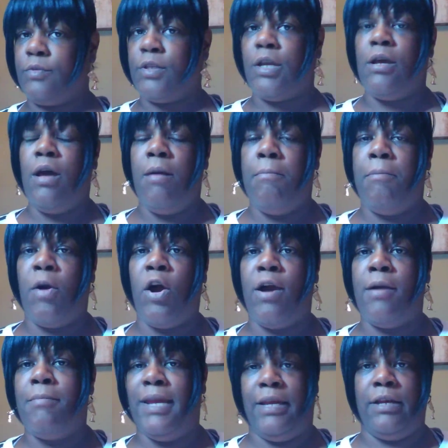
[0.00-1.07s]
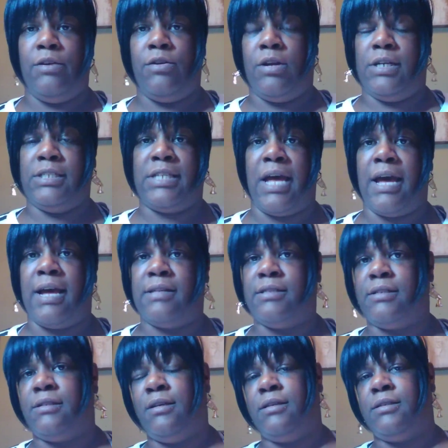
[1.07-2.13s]
barmaiding on the sides
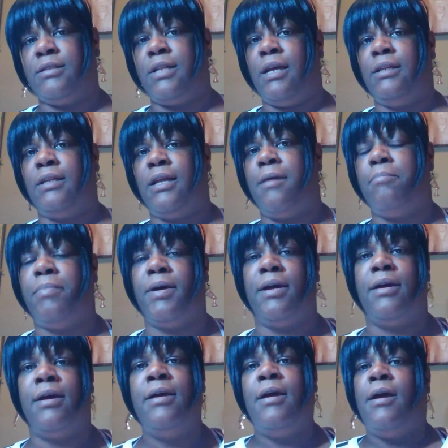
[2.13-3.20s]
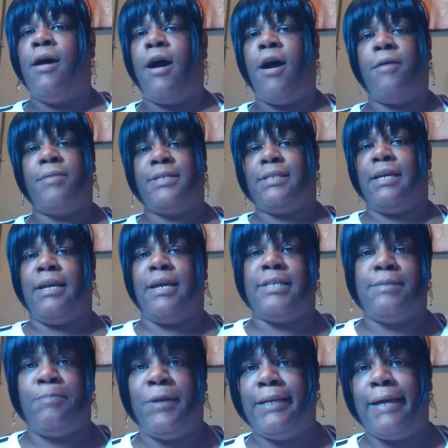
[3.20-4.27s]
and things like that. But I always say I
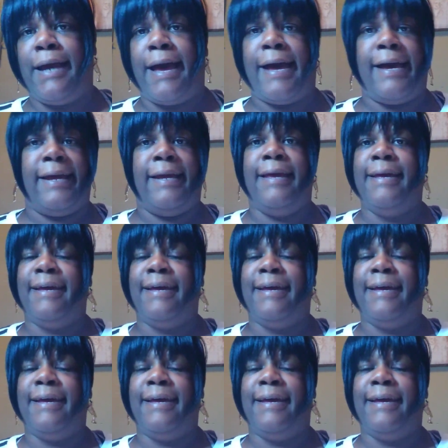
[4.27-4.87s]
speak guy.